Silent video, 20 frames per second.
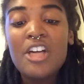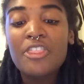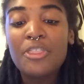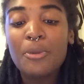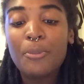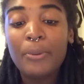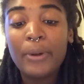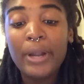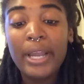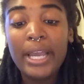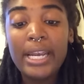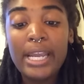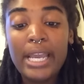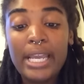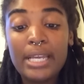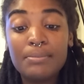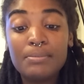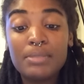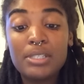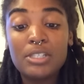The brand
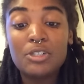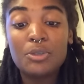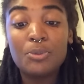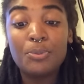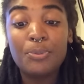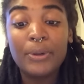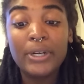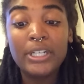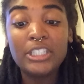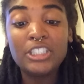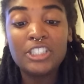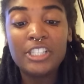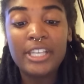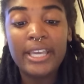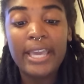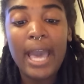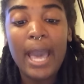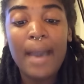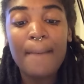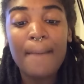aims to bridge the
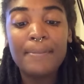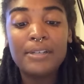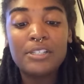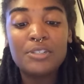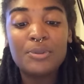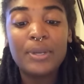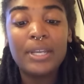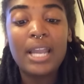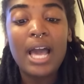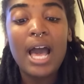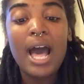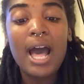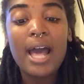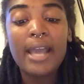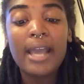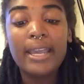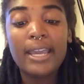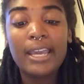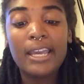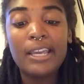gap between
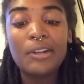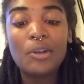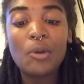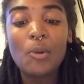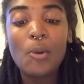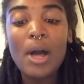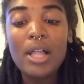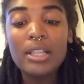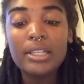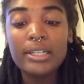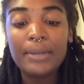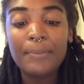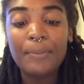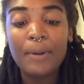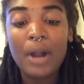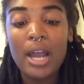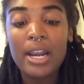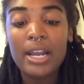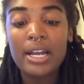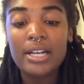high-end quality
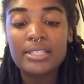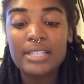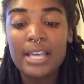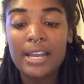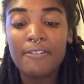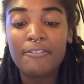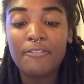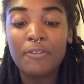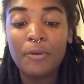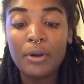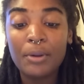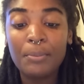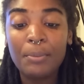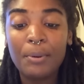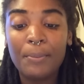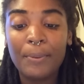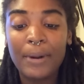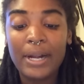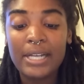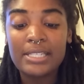products and
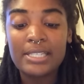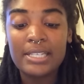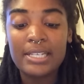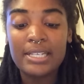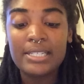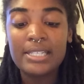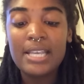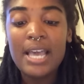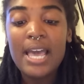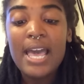affordable prices